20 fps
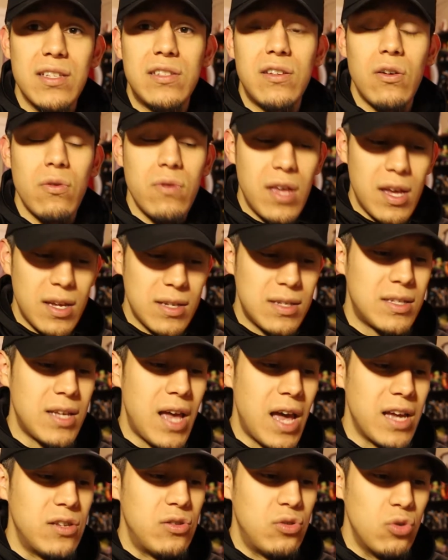And so
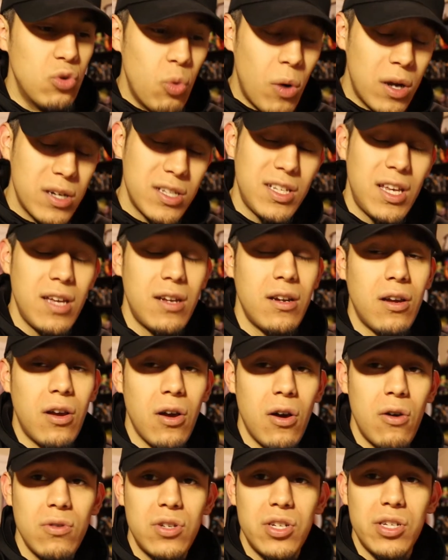yes, I do want to get a
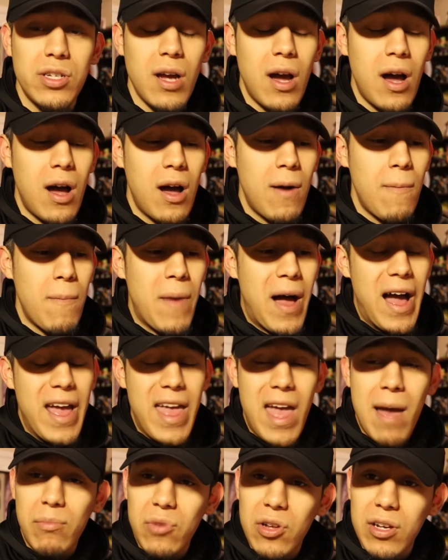coach.
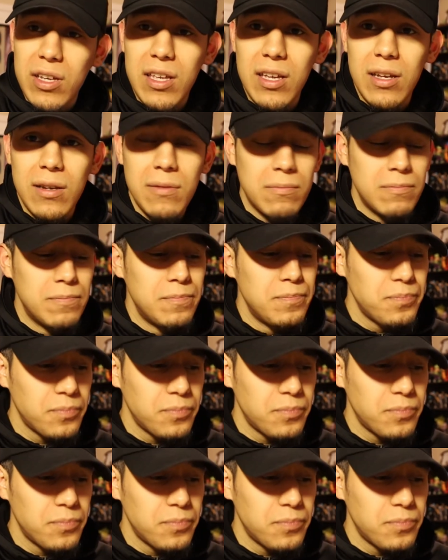I am looking,